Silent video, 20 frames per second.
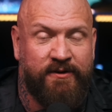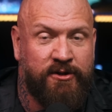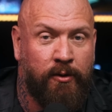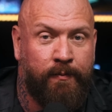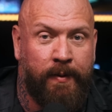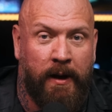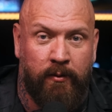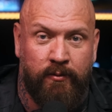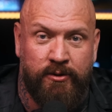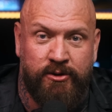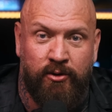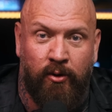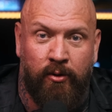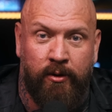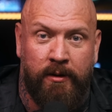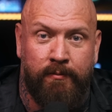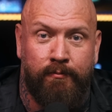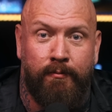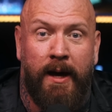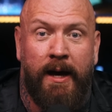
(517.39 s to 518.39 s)
Tupac was
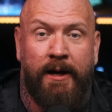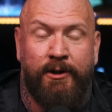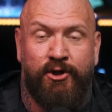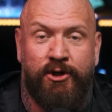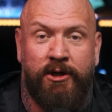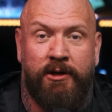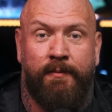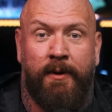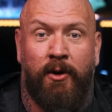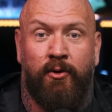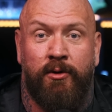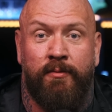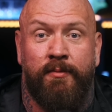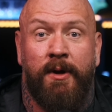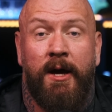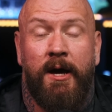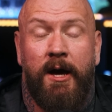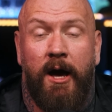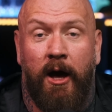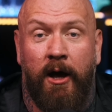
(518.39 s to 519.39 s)
talking mad shit about him.
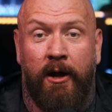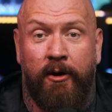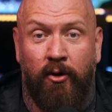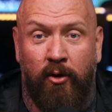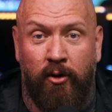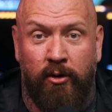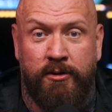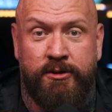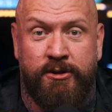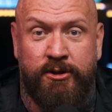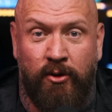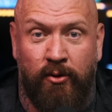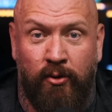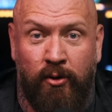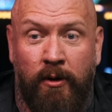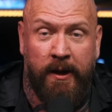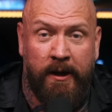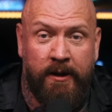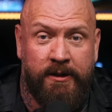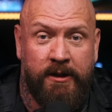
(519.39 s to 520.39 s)
And
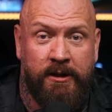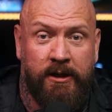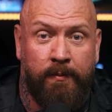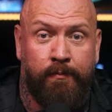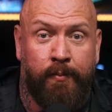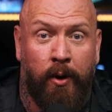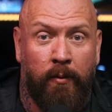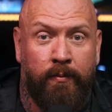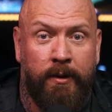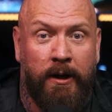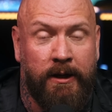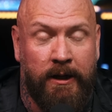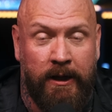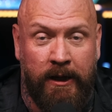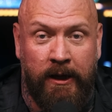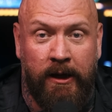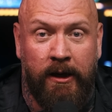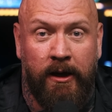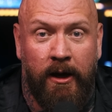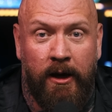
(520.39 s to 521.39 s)
also, P. Diddy
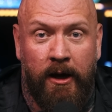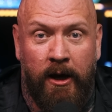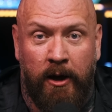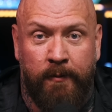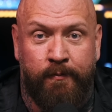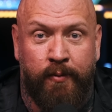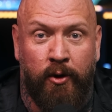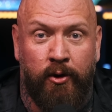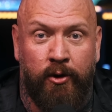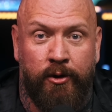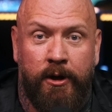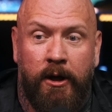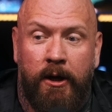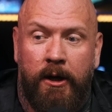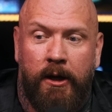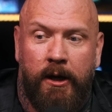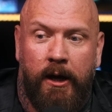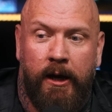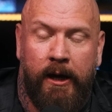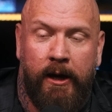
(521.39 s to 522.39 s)
publicly had put
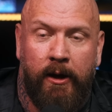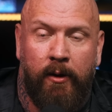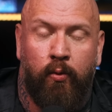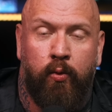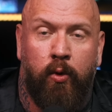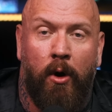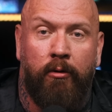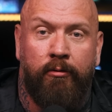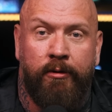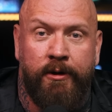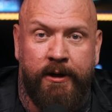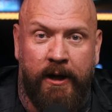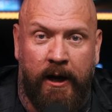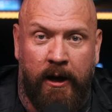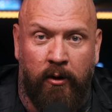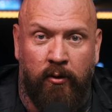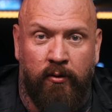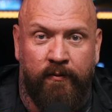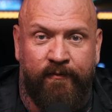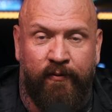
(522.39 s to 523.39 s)
a warrant
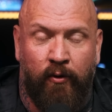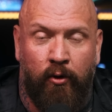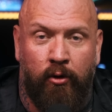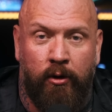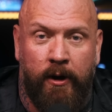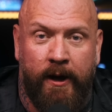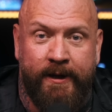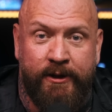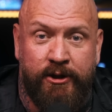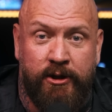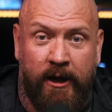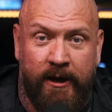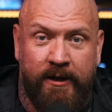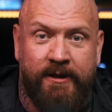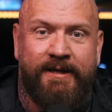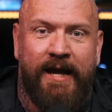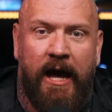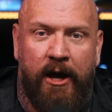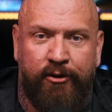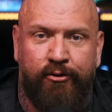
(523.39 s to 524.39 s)
out for a, a
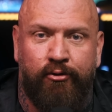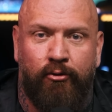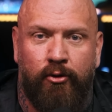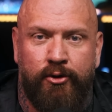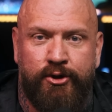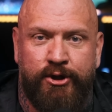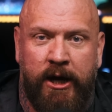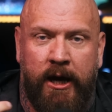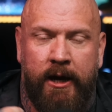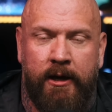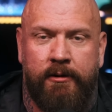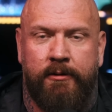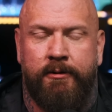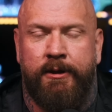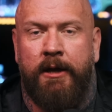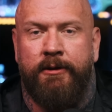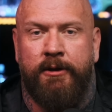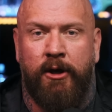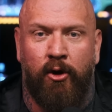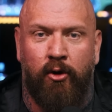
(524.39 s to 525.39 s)
death row chain
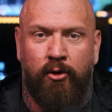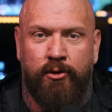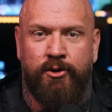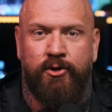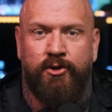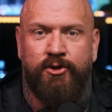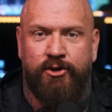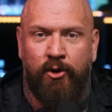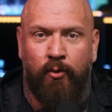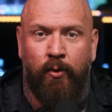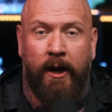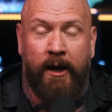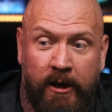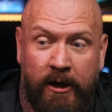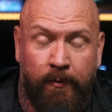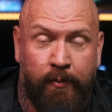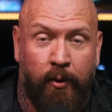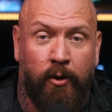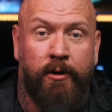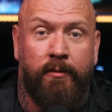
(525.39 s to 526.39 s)
that they all used to wear.
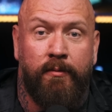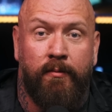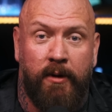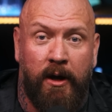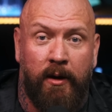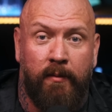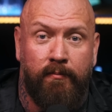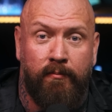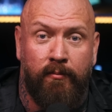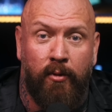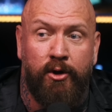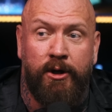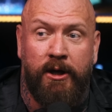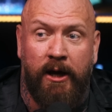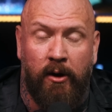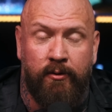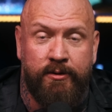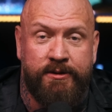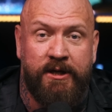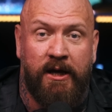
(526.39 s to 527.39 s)
He put a, um, um, money
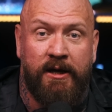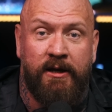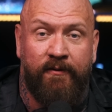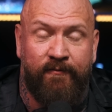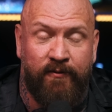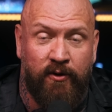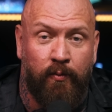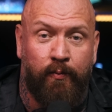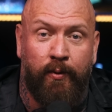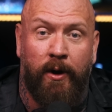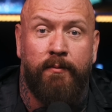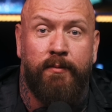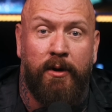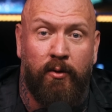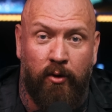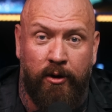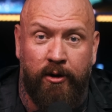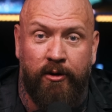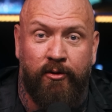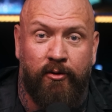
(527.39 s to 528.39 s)
out saying, if you bring me
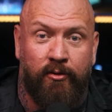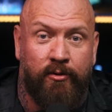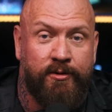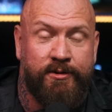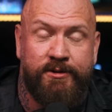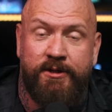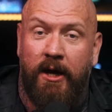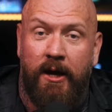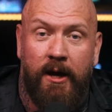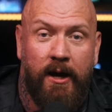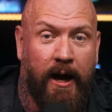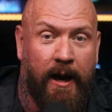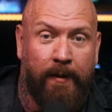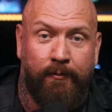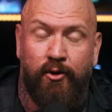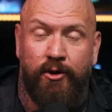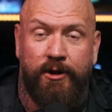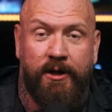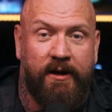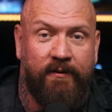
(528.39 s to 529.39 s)
one of those,
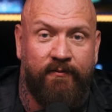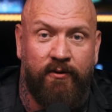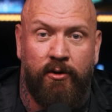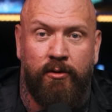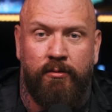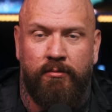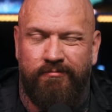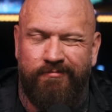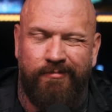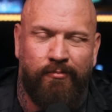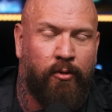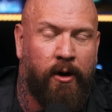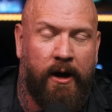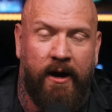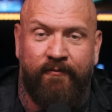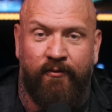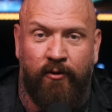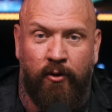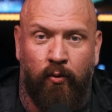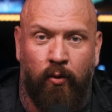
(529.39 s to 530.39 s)
I'm going to give you
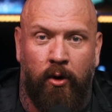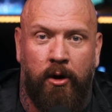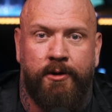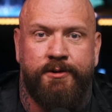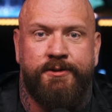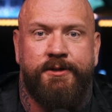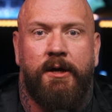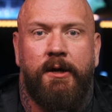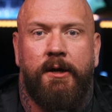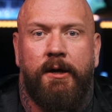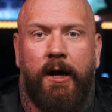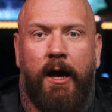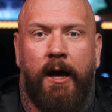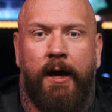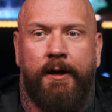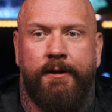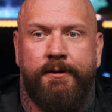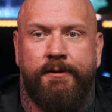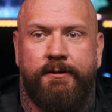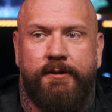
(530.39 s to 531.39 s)
whatever it was.
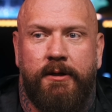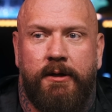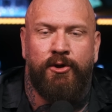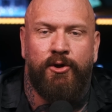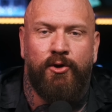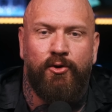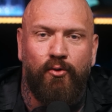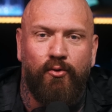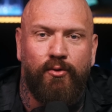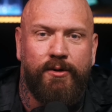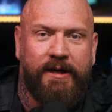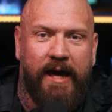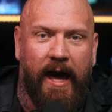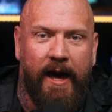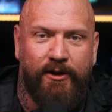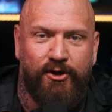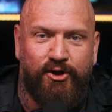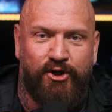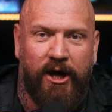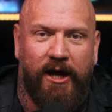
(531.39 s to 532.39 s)
And you don't
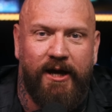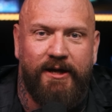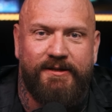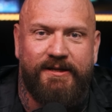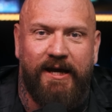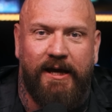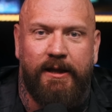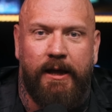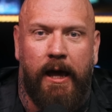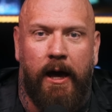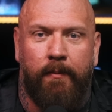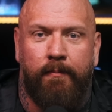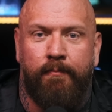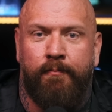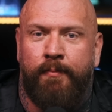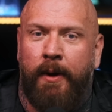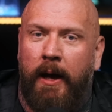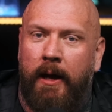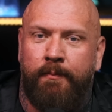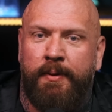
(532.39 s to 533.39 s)
get chains like that
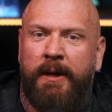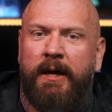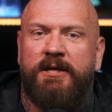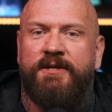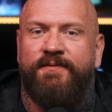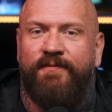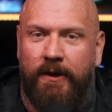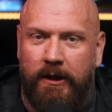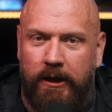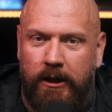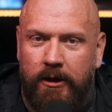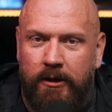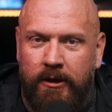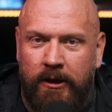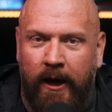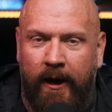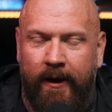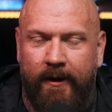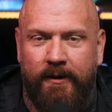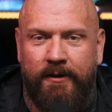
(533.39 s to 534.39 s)
but peacefully.
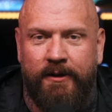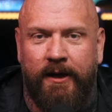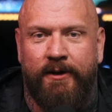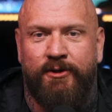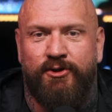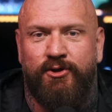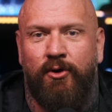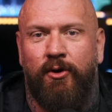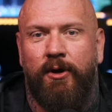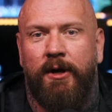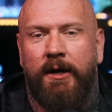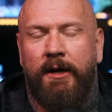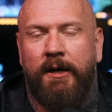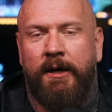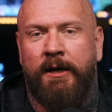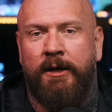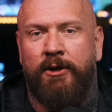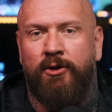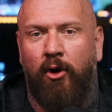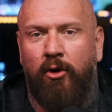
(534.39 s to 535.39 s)
Yeah, like so
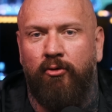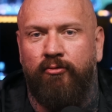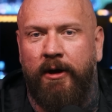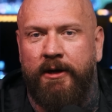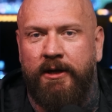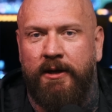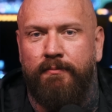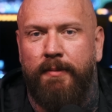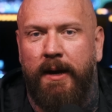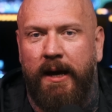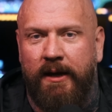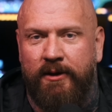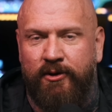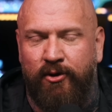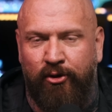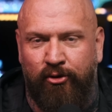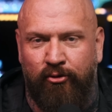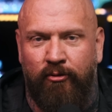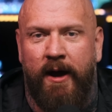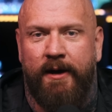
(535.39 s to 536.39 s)
he'd already made
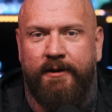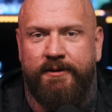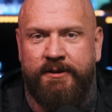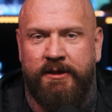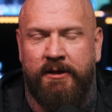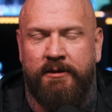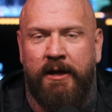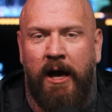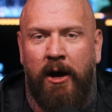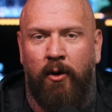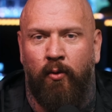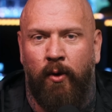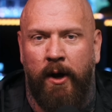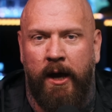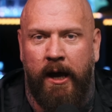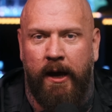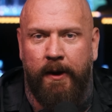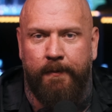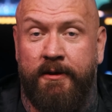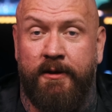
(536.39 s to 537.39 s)
threats in that way.